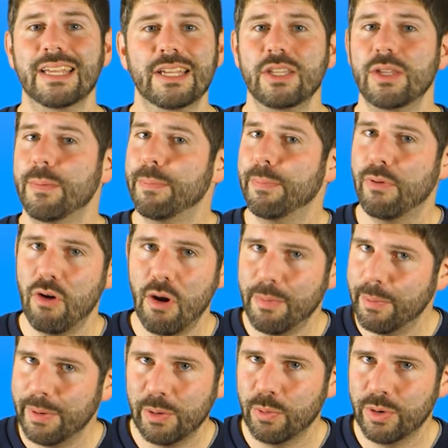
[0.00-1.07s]
you
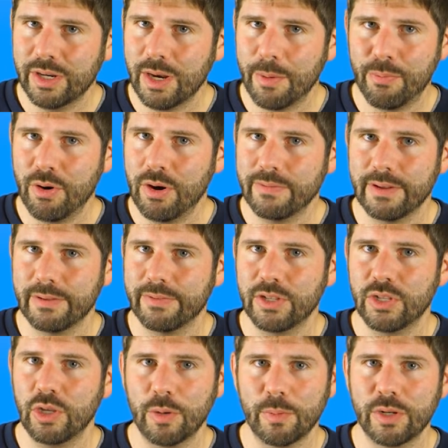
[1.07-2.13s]
probably wouldn't approve it for
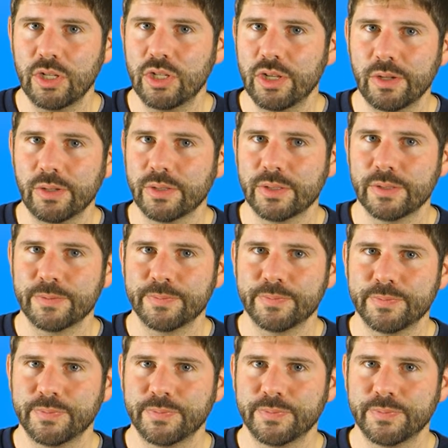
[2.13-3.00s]
human use.